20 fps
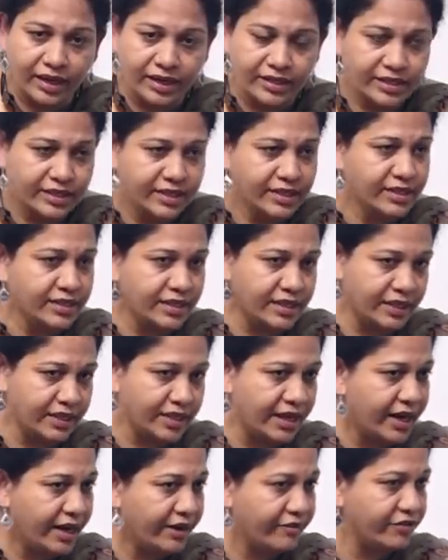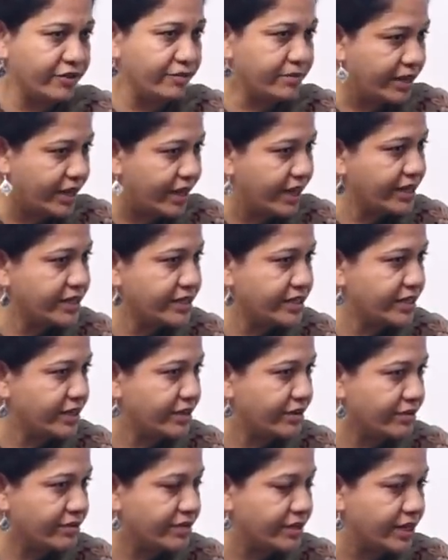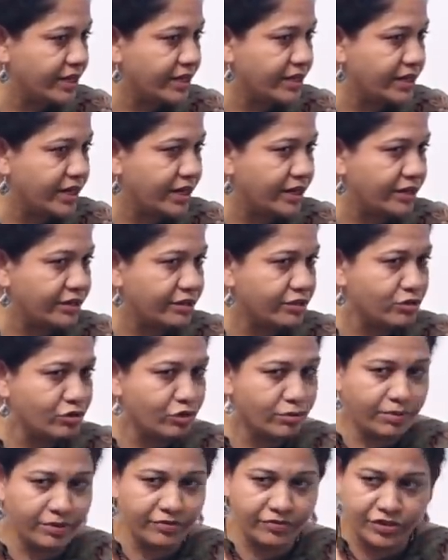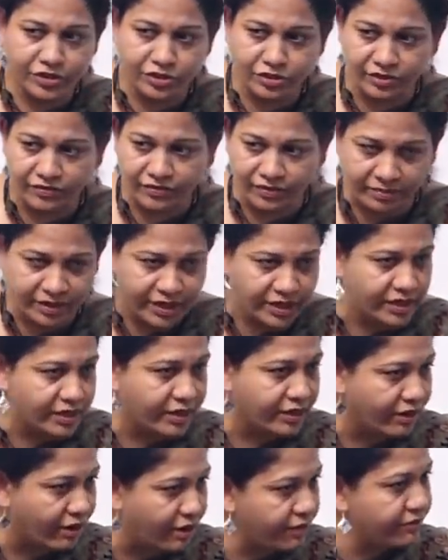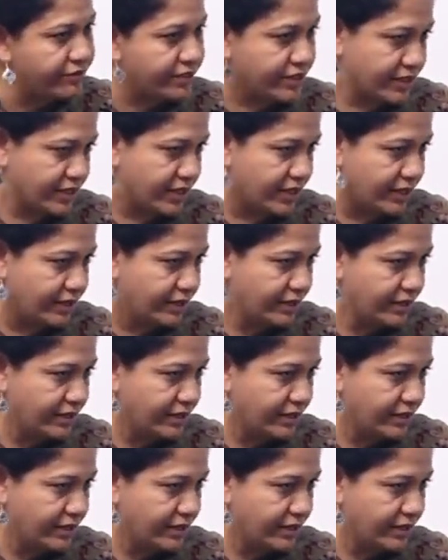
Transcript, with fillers: assisted, they have to be executed under the supervision of a medical officer.